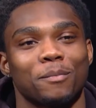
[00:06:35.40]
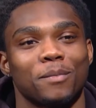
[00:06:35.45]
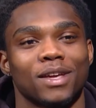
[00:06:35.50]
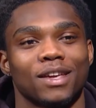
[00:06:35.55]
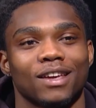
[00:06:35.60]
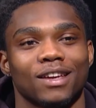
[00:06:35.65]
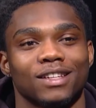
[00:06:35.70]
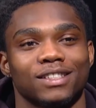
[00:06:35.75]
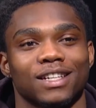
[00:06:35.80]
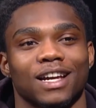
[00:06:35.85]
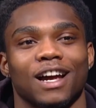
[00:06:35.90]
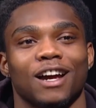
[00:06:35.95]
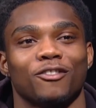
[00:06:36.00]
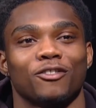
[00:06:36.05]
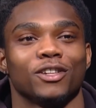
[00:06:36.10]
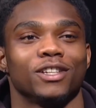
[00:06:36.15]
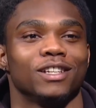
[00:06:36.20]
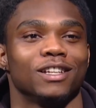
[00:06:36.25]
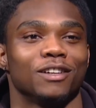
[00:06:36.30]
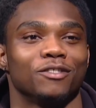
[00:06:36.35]
me is I
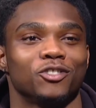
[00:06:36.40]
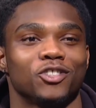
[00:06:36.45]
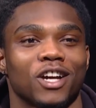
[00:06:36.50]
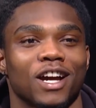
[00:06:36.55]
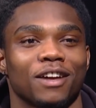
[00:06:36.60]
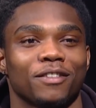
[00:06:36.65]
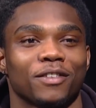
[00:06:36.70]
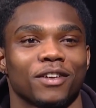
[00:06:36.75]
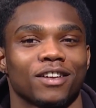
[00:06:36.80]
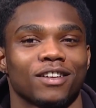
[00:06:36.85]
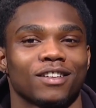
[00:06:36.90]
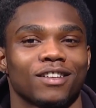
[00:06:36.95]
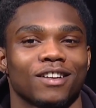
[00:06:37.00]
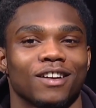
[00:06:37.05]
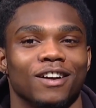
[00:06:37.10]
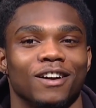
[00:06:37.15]
really love driving.